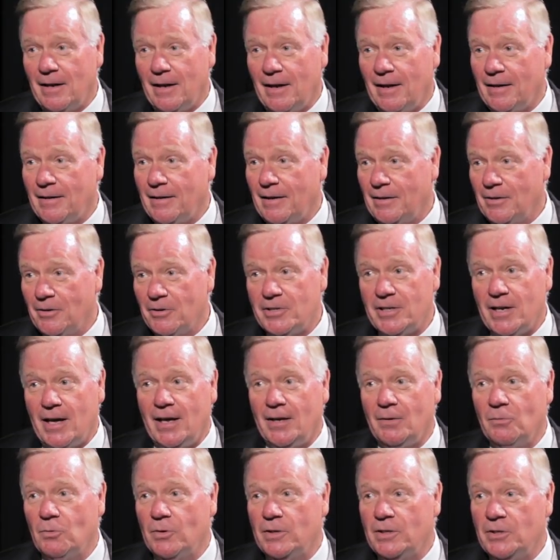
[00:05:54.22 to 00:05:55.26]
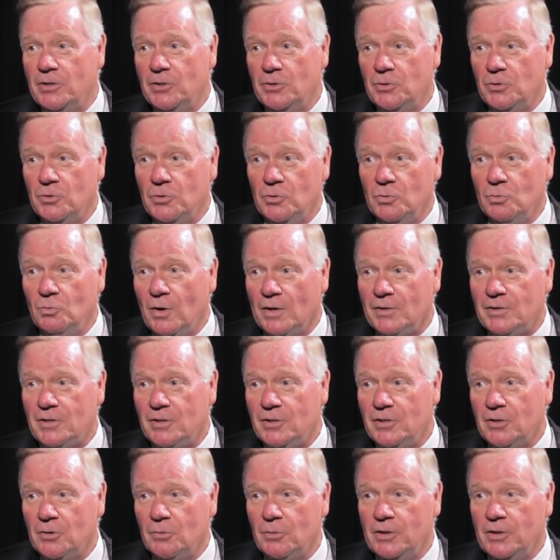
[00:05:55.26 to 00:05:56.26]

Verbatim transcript: and entertain. We do, once a year,